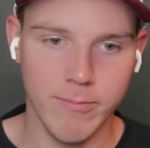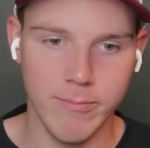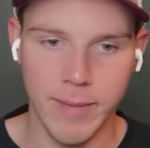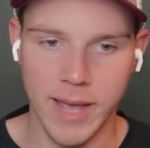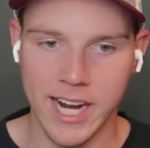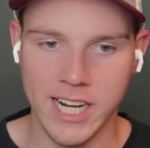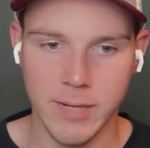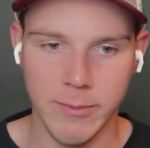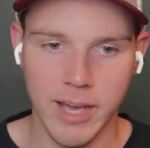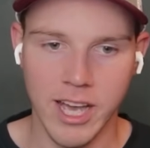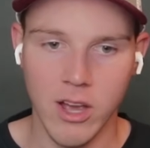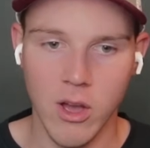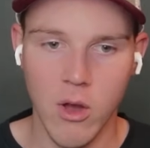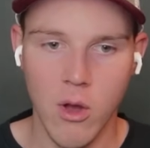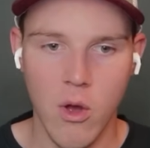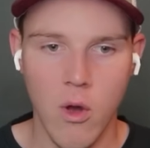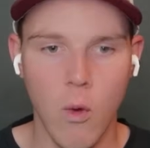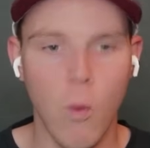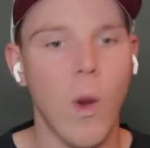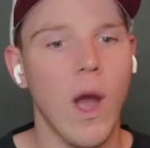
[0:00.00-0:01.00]
to back.
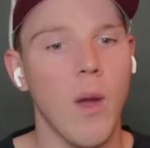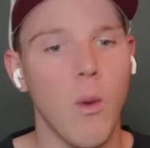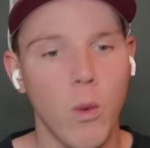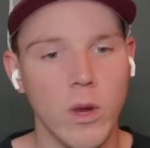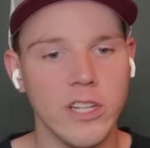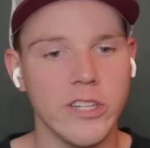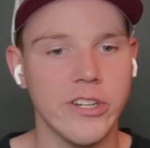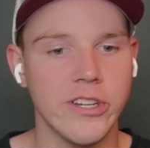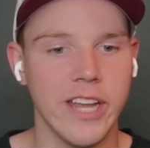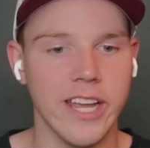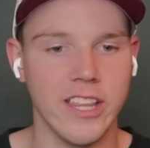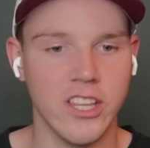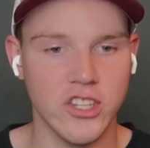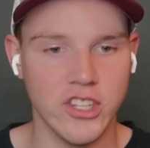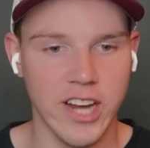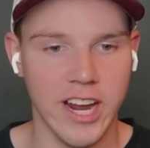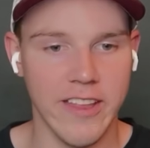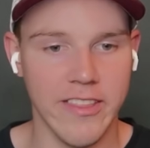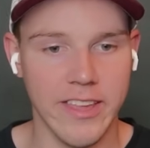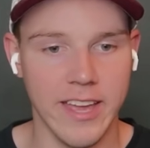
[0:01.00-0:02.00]
Why wouldn't you take the
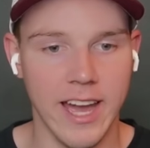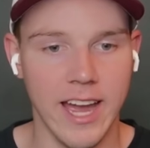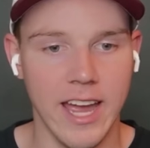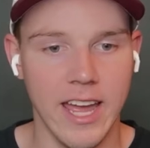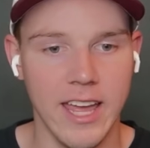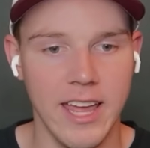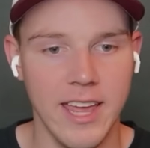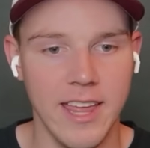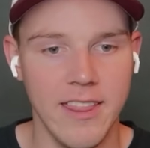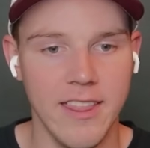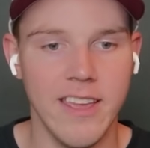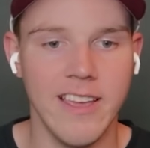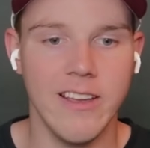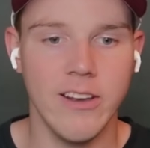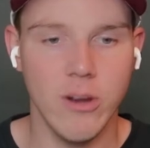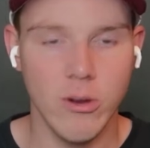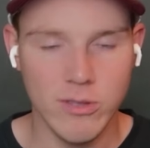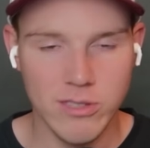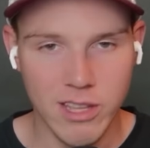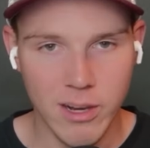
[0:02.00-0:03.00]
shot on the guy that is
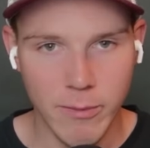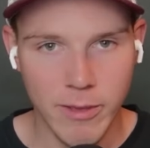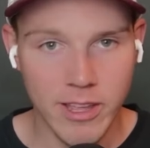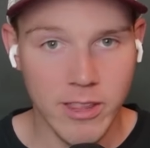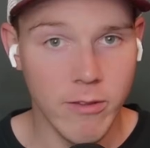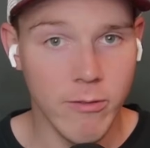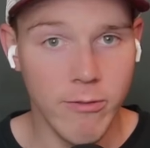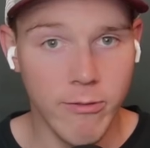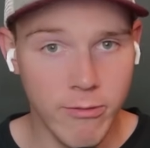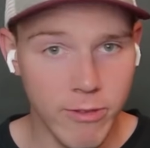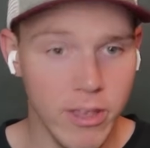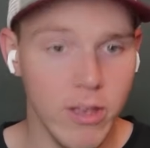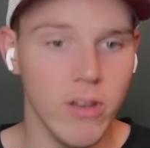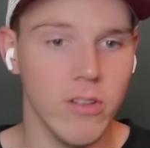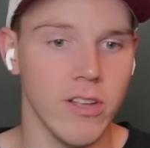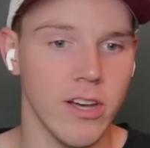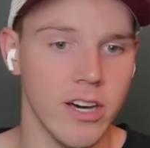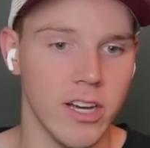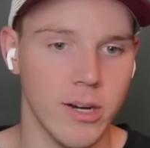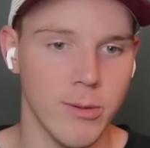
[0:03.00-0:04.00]
going to be on the
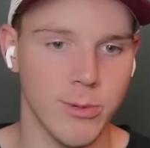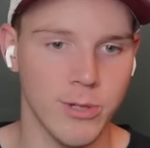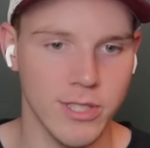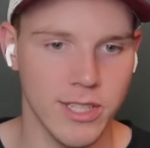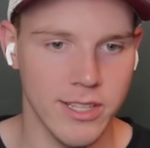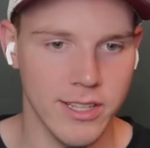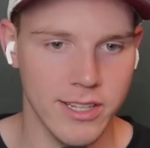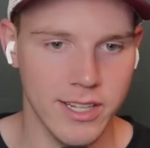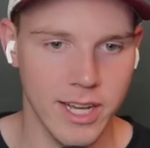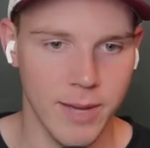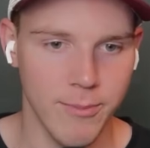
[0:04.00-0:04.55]
field 100% of the time?